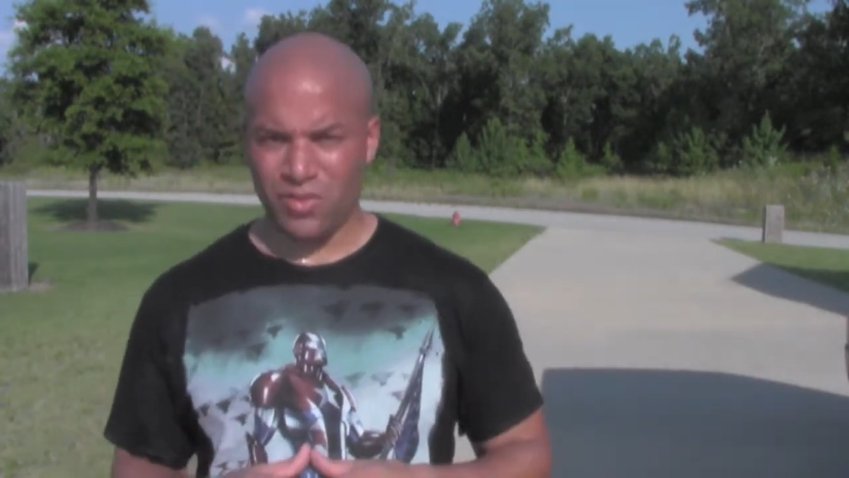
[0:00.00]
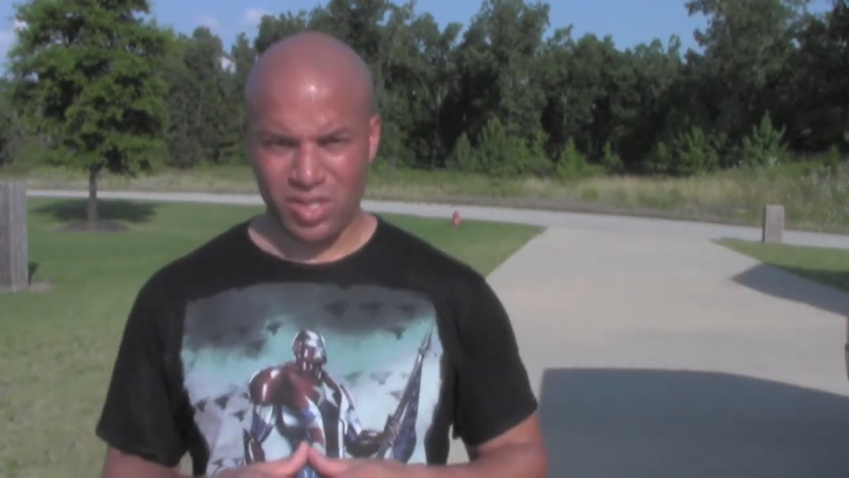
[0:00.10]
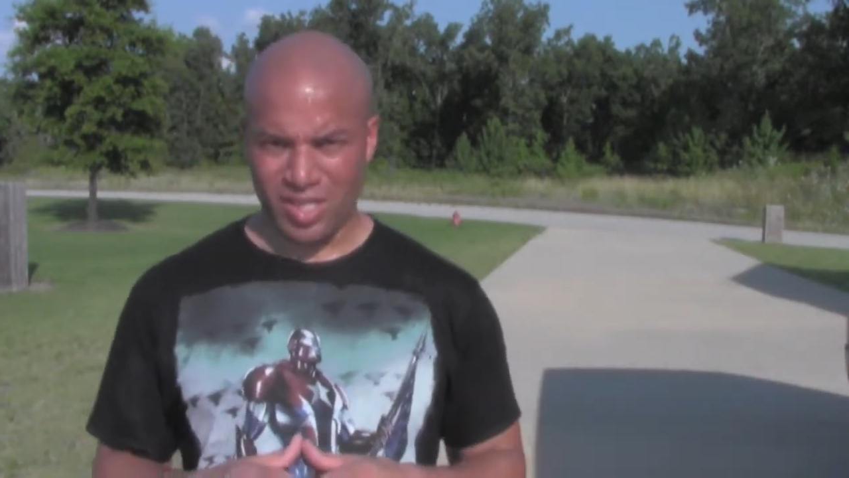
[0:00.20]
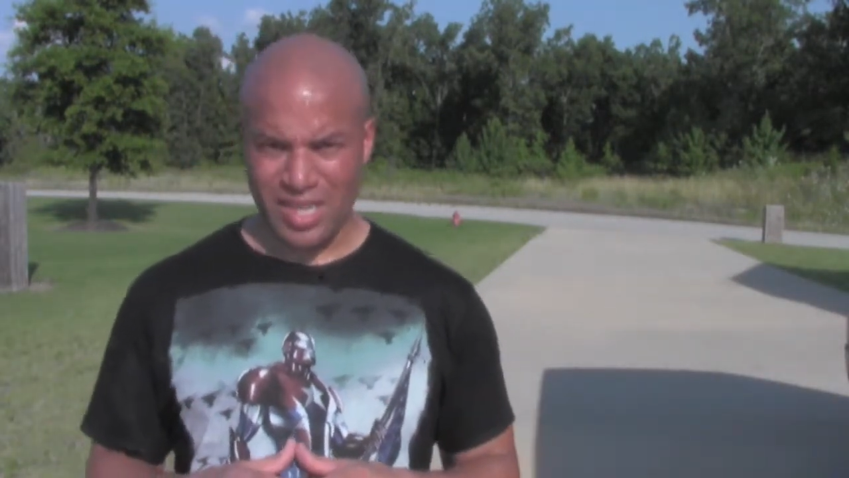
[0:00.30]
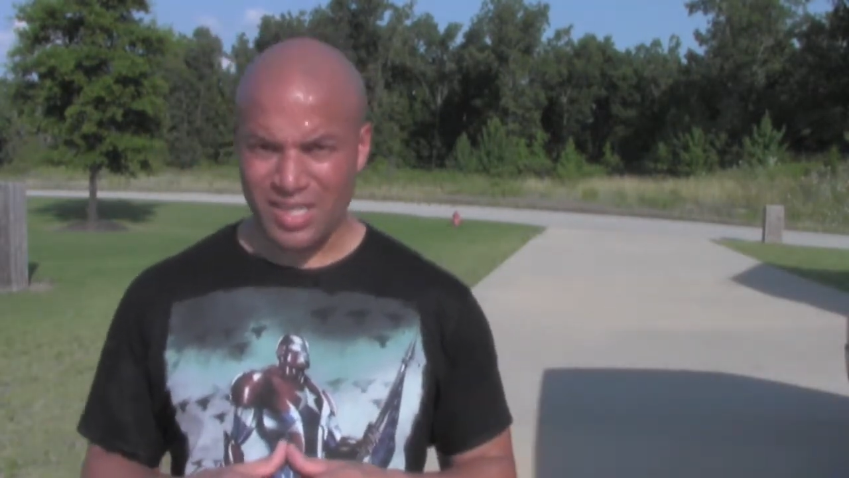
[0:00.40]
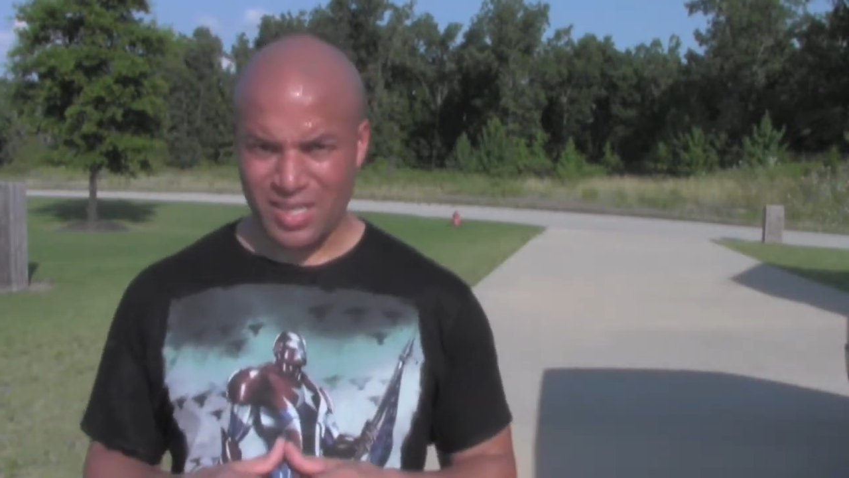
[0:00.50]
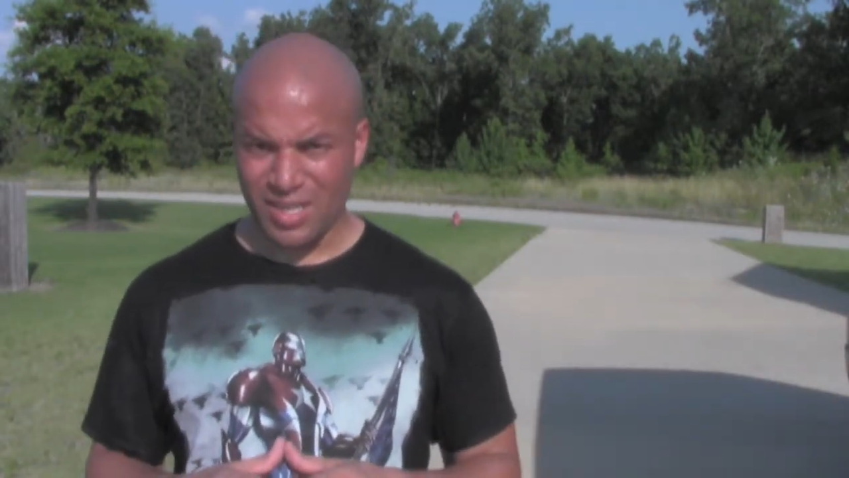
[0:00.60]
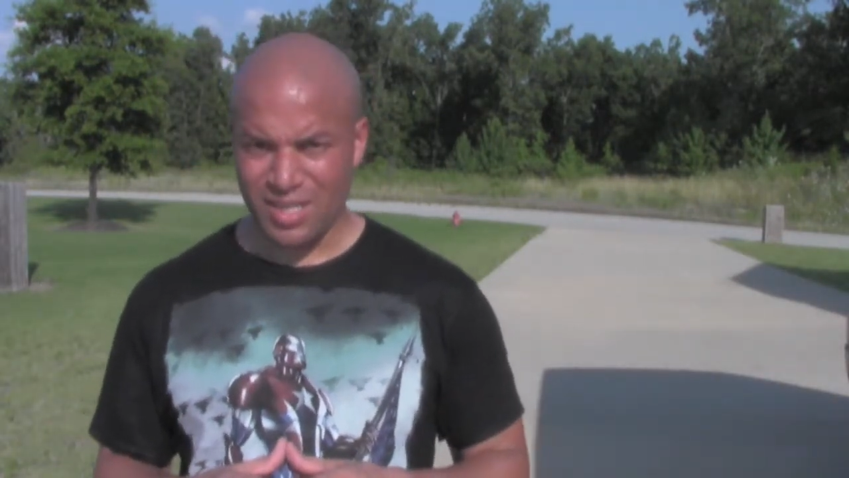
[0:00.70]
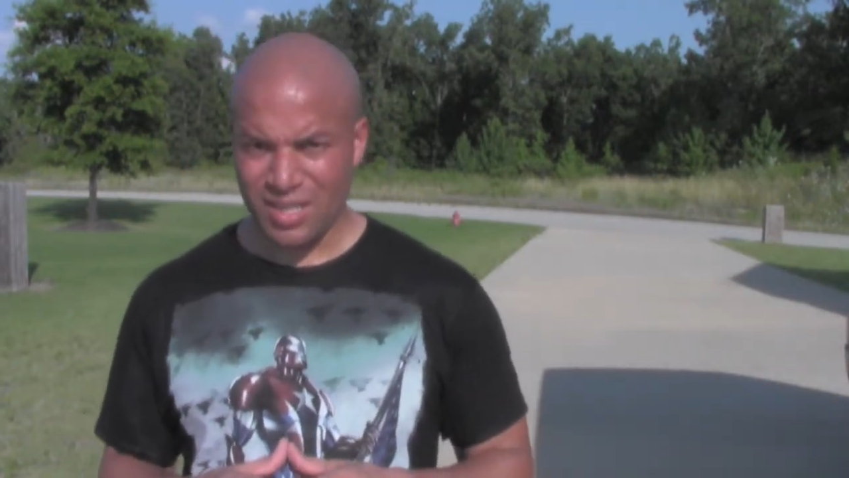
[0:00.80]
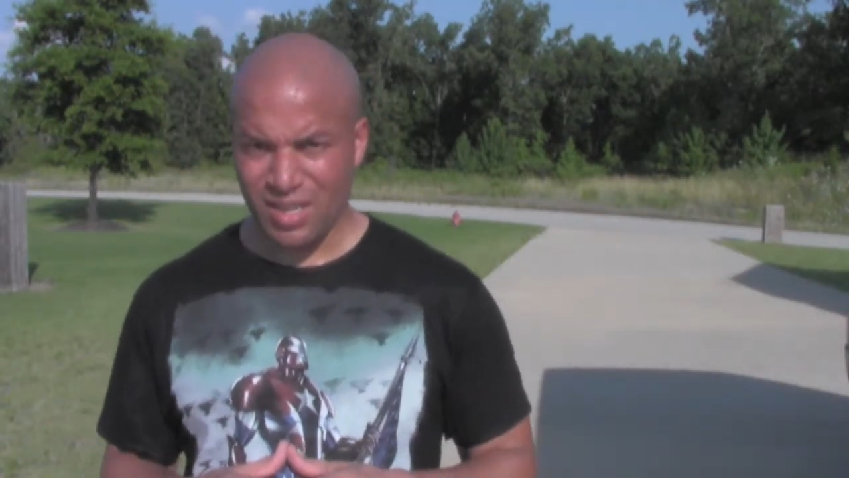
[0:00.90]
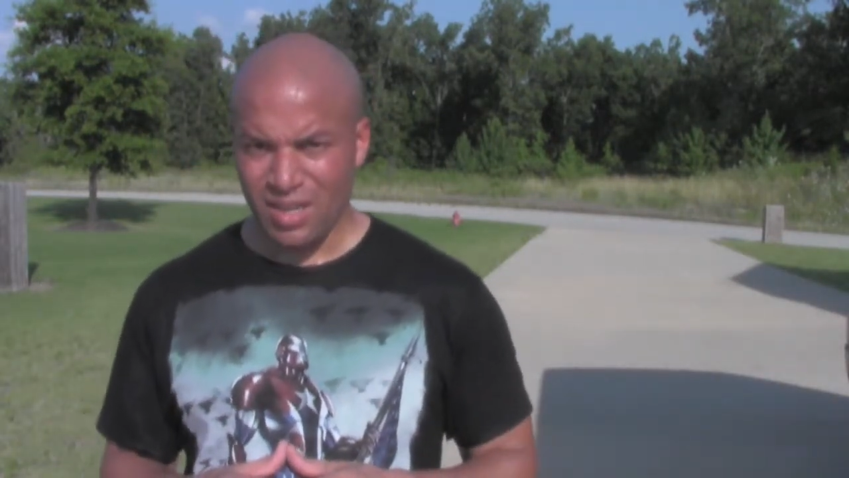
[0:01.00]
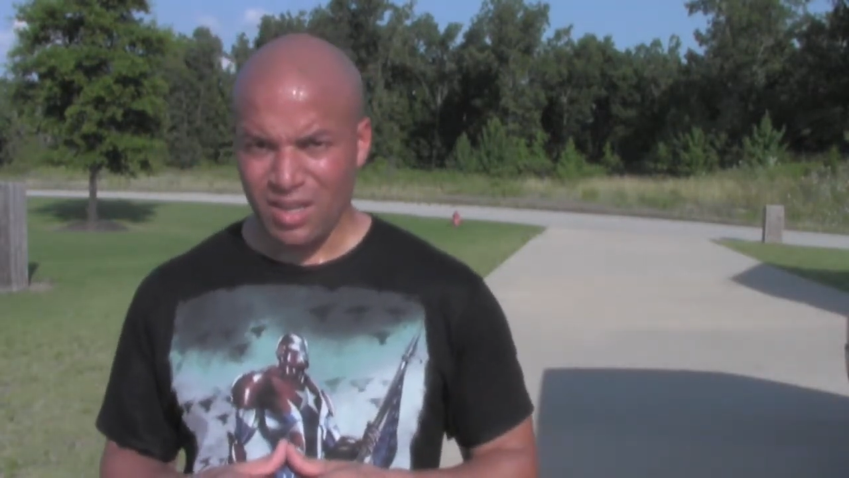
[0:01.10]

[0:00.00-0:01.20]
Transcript: of success is.